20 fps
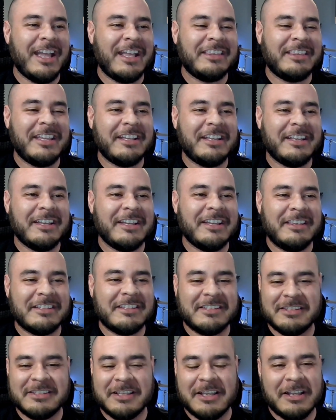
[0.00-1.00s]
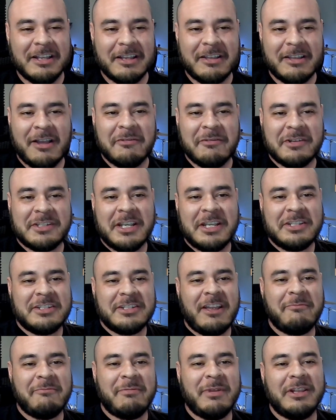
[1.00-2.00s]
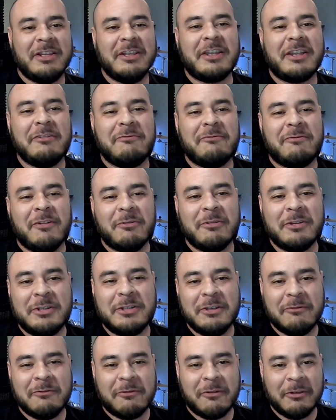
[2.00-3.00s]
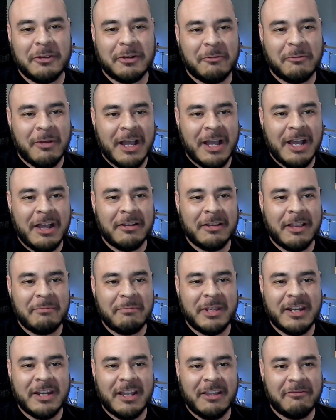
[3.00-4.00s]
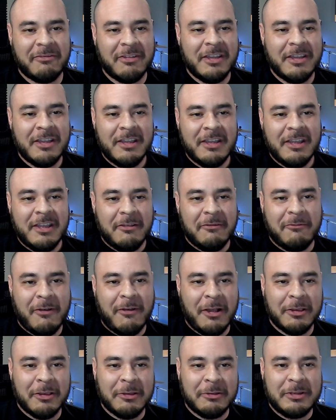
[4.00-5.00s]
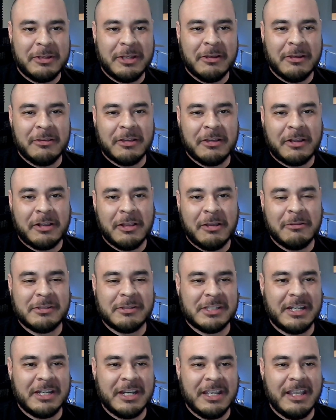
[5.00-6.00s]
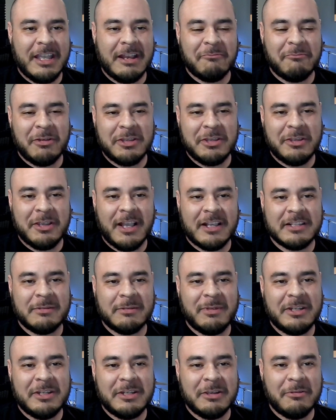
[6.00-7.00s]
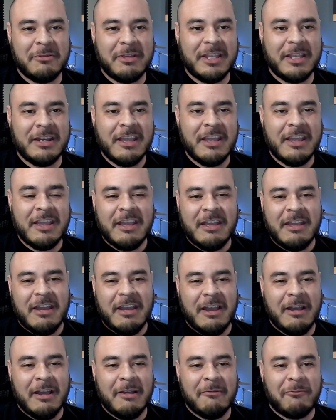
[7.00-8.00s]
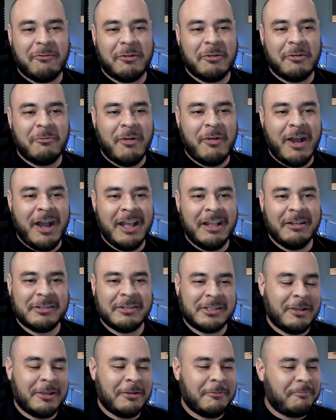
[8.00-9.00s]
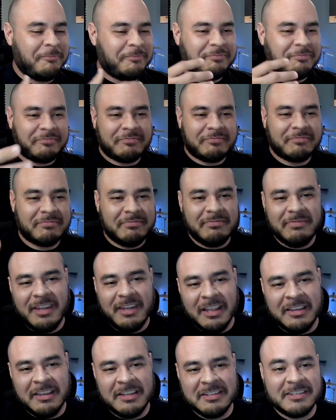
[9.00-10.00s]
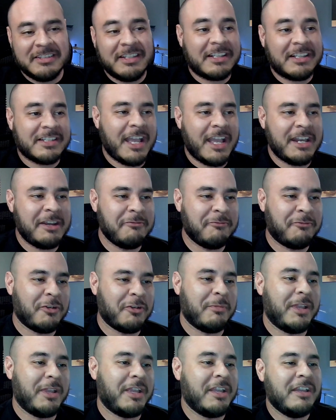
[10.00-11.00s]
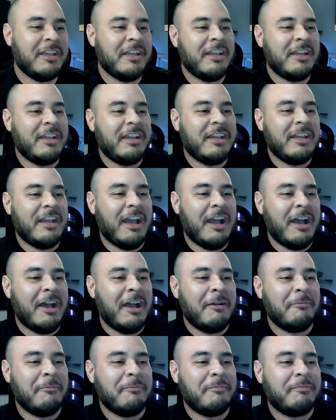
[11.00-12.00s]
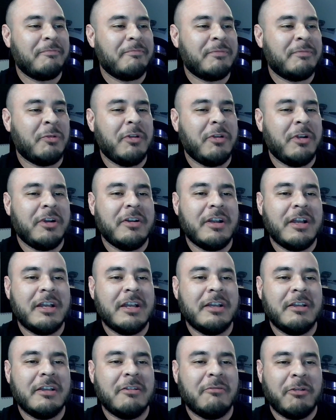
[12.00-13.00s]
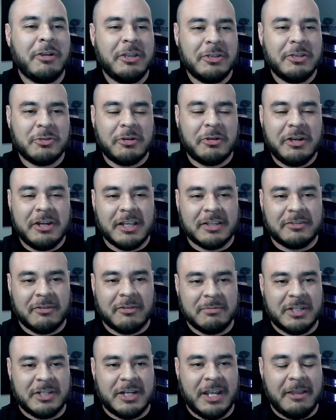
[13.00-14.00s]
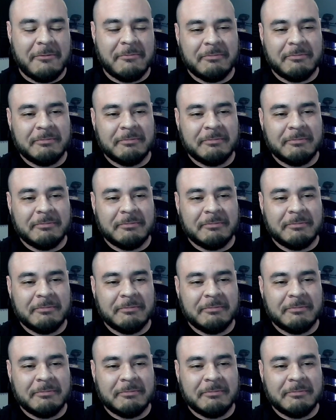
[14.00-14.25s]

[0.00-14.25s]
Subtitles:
I think this is a conversation I've been looking forward to for a little while. I mean, I've followed, the Clone City and what you guys have been doing for a while. So this is exciting for me. But where are you joining us from today?